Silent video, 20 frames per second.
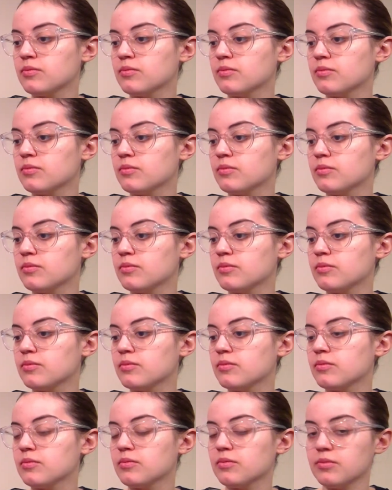
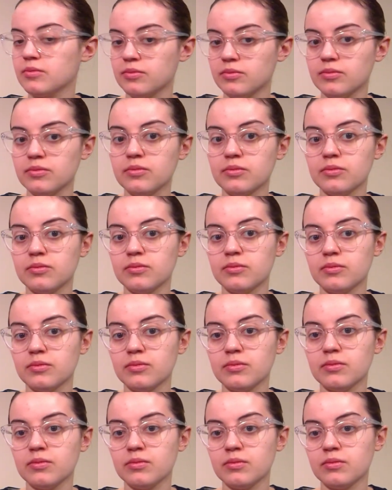
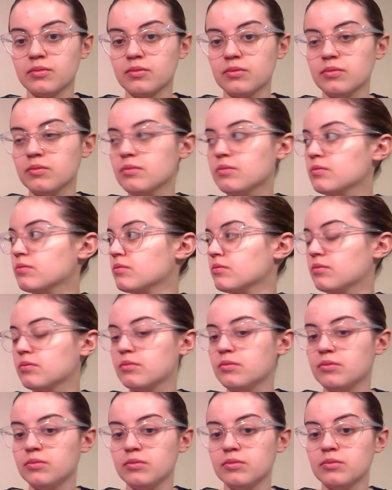
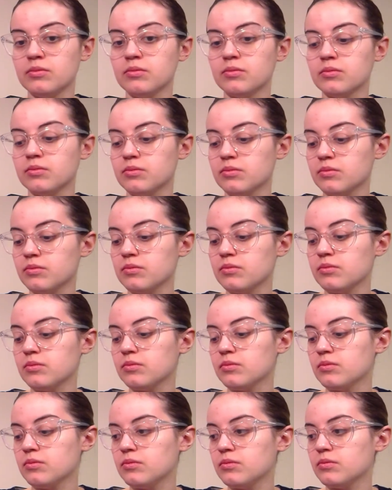
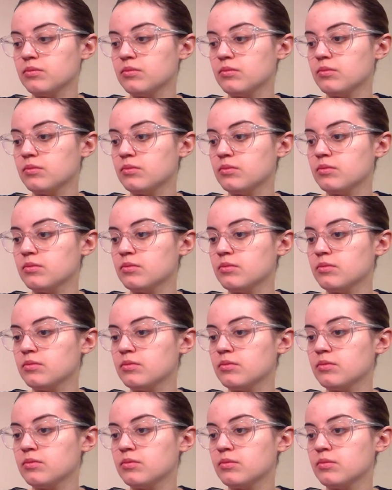
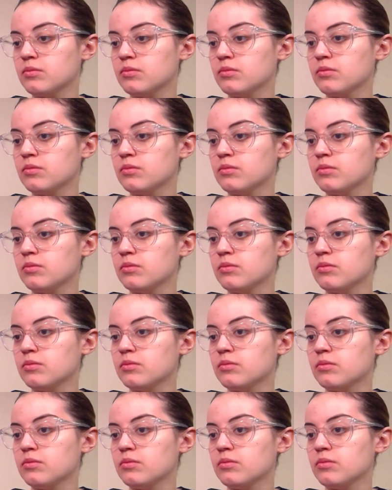
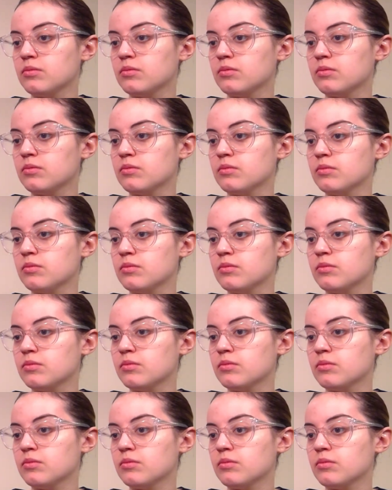
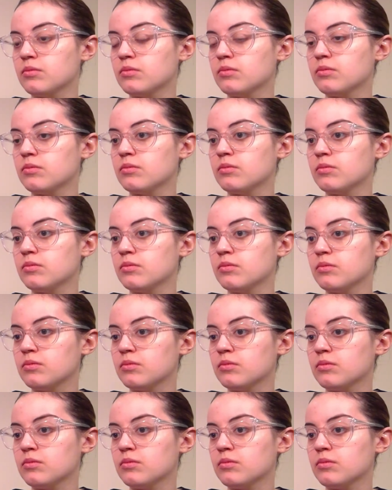The person shown says nothing.